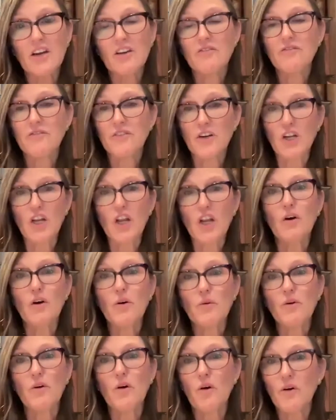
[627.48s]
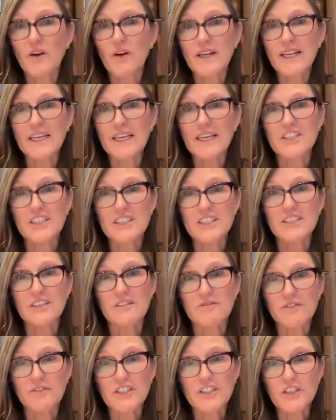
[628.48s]
for low correlations
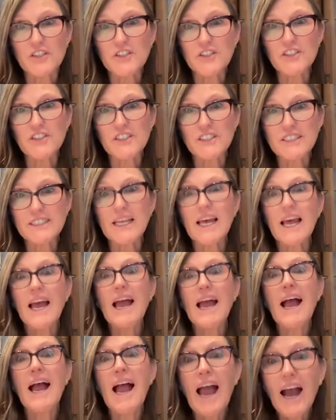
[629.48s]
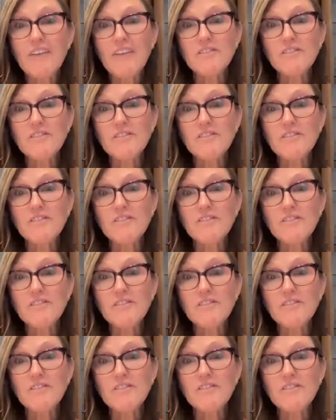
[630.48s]
of returns have